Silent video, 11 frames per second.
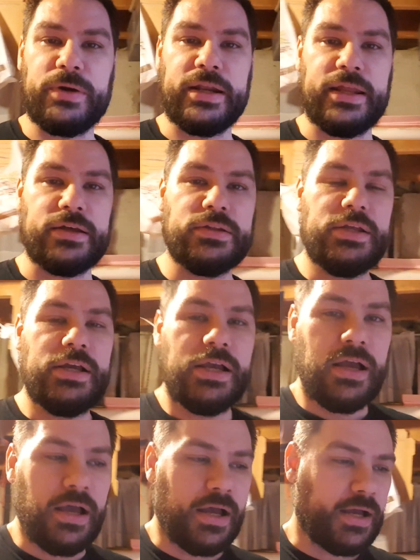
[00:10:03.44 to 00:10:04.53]
right now.
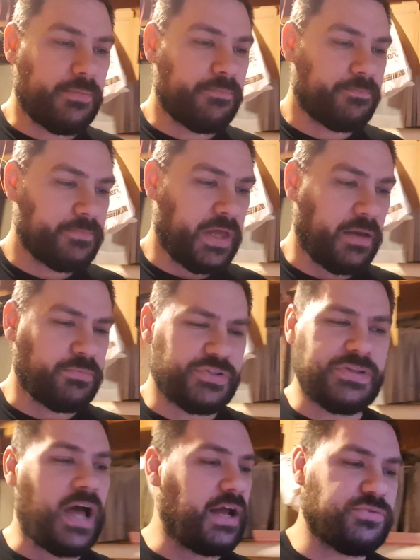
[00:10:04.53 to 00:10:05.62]
I'm
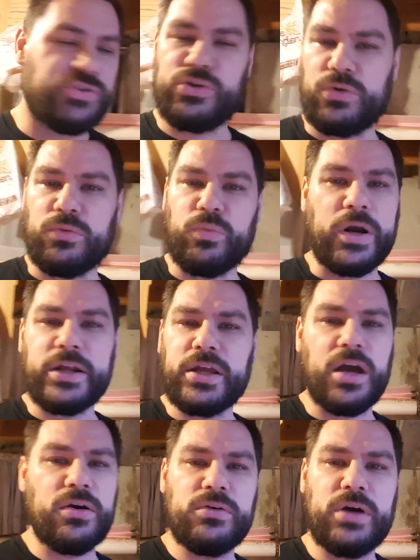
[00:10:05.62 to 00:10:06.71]
just not sure where to
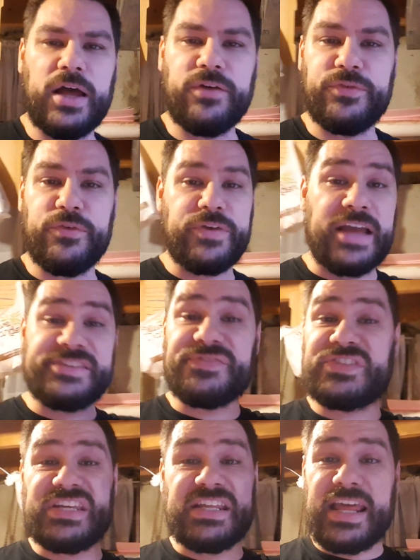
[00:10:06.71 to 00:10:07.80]
go. If you guys have
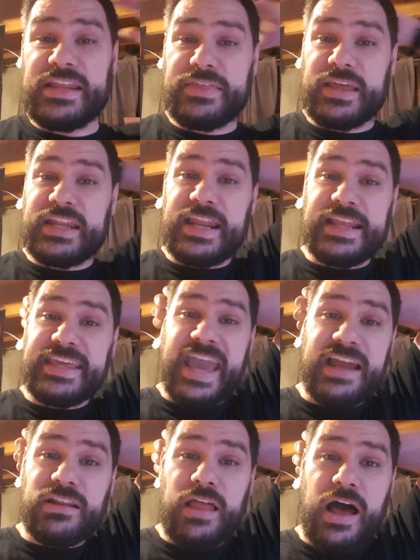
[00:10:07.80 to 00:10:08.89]
seen anything in any
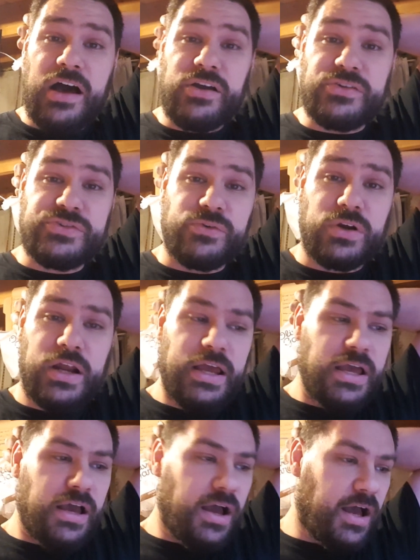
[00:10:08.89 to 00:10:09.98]
catalogs, or
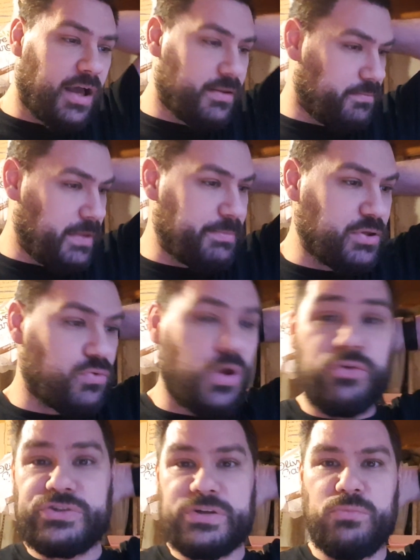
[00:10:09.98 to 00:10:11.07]
maybe you
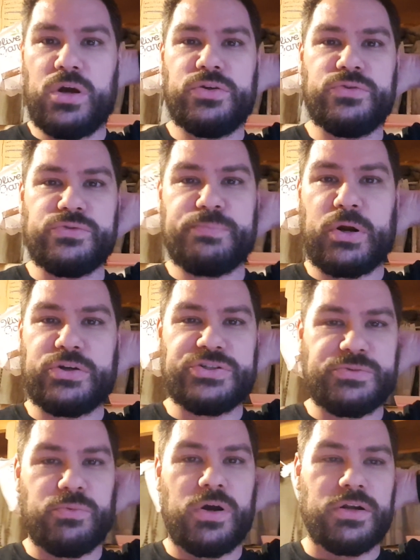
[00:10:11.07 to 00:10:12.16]
know someone who's
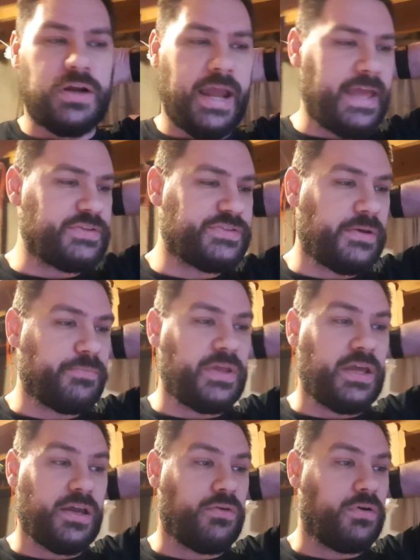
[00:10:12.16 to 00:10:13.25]
purchased one or has
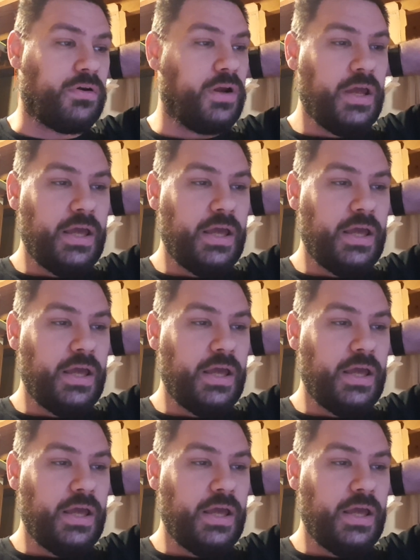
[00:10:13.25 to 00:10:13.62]
something, or